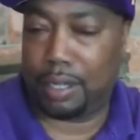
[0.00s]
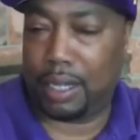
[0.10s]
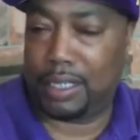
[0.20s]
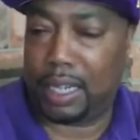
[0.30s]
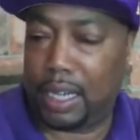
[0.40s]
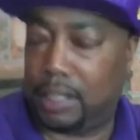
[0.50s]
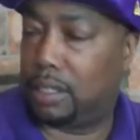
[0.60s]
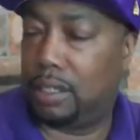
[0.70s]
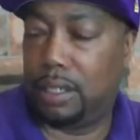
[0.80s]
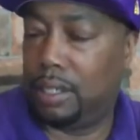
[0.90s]

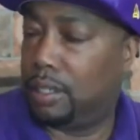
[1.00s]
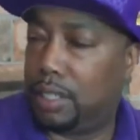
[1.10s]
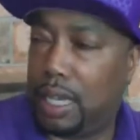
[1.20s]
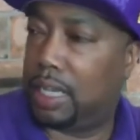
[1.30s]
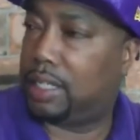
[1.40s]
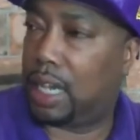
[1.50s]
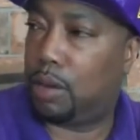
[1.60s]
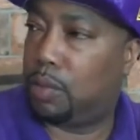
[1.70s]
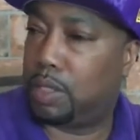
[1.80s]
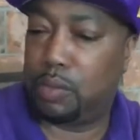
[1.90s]
education, hands
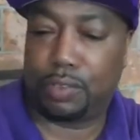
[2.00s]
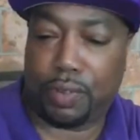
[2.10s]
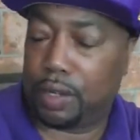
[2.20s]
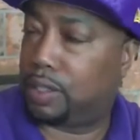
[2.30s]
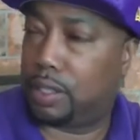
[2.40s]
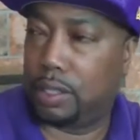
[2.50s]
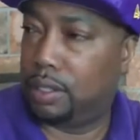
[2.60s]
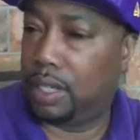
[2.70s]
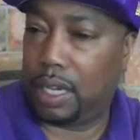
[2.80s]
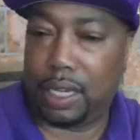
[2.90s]
down, was first
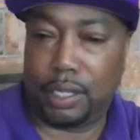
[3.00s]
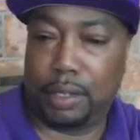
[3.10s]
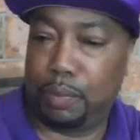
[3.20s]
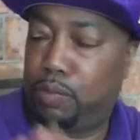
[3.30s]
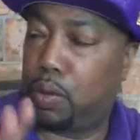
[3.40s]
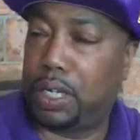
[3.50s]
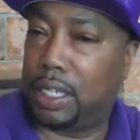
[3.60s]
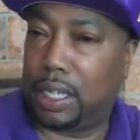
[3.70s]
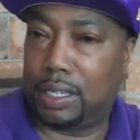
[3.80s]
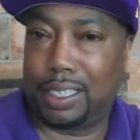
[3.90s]
before
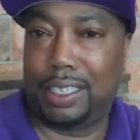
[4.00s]
anything else.